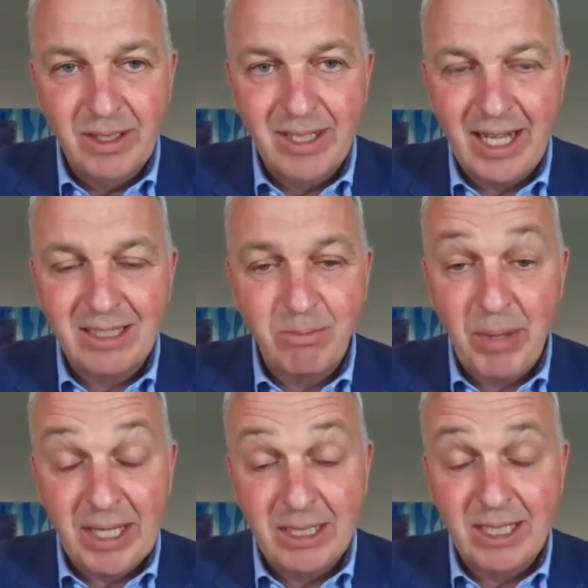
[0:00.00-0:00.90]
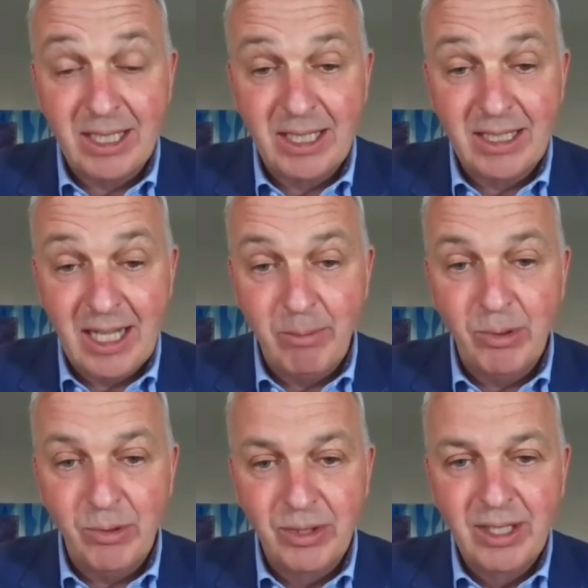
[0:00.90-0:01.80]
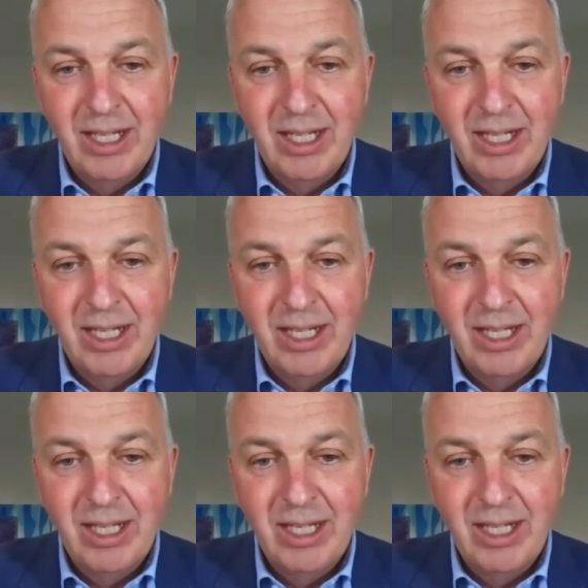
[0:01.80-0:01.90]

and that's basically doubled